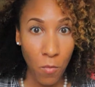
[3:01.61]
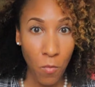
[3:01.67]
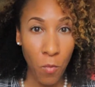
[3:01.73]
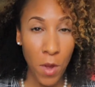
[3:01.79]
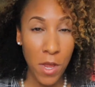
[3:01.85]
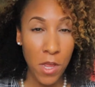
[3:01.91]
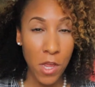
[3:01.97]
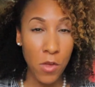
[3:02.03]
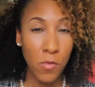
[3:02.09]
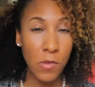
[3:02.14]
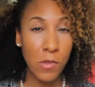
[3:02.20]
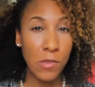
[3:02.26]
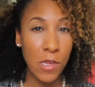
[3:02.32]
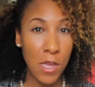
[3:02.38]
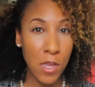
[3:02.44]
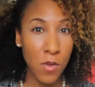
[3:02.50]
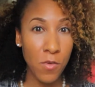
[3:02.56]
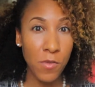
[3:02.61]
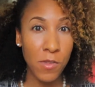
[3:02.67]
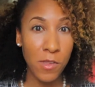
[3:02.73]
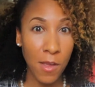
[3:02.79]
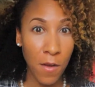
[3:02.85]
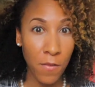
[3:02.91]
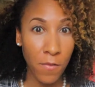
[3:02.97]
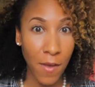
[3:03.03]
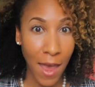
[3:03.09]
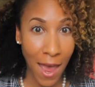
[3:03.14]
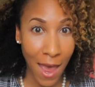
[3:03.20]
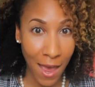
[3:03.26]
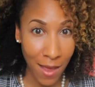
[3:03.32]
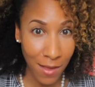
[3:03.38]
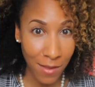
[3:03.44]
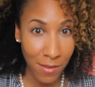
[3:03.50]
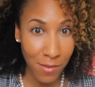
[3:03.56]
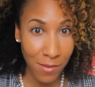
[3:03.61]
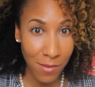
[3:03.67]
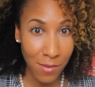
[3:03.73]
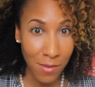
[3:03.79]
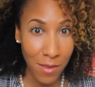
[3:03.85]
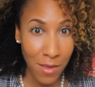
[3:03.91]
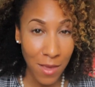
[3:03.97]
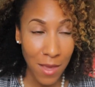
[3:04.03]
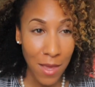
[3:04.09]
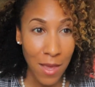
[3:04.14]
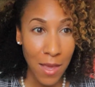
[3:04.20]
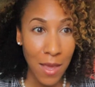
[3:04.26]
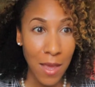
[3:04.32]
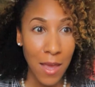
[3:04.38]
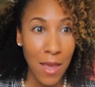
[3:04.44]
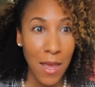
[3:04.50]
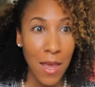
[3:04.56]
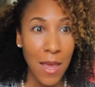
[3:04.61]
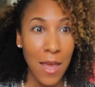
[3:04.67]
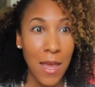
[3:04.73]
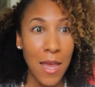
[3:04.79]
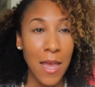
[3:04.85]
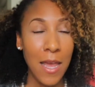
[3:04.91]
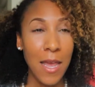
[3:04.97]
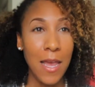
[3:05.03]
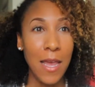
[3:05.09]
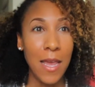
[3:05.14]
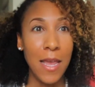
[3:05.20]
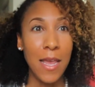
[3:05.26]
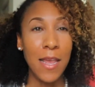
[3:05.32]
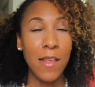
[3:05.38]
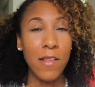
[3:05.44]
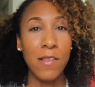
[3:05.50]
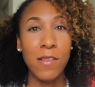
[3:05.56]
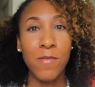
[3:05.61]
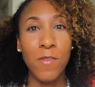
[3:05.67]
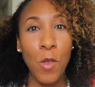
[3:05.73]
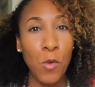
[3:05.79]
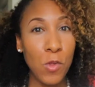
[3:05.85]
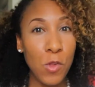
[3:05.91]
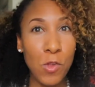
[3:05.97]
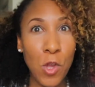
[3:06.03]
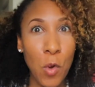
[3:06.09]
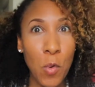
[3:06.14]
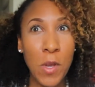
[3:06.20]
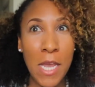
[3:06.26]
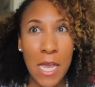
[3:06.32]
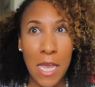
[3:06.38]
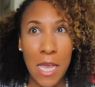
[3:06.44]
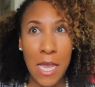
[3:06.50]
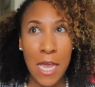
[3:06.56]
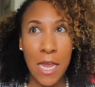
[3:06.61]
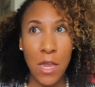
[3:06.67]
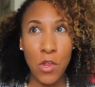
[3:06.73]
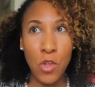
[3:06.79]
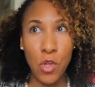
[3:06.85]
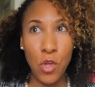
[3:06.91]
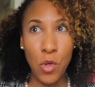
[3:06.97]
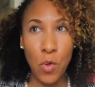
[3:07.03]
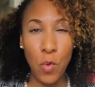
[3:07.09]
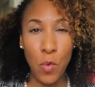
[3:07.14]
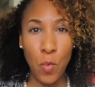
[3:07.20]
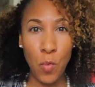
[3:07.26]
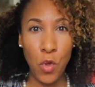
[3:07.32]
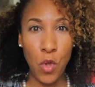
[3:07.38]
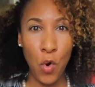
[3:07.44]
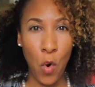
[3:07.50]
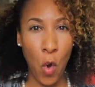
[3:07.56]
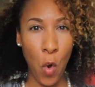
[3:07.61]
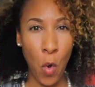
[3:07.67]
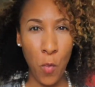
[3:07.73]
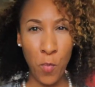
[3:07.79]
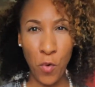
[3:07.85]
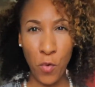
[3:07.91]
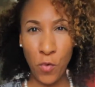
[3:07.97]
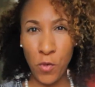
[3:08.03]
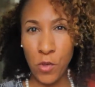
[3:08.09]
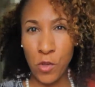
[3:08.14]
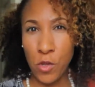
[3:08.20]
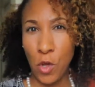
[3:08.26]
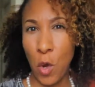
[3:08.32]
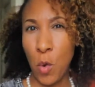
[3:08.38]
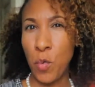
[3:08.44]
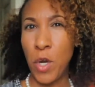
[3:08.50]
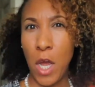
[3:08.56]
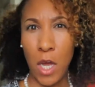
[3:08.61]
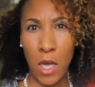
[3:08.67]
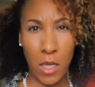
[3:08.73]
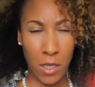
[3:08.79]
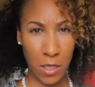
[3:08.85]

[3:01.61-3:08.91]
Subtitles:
what you see yourself as, is so key to your whole persona.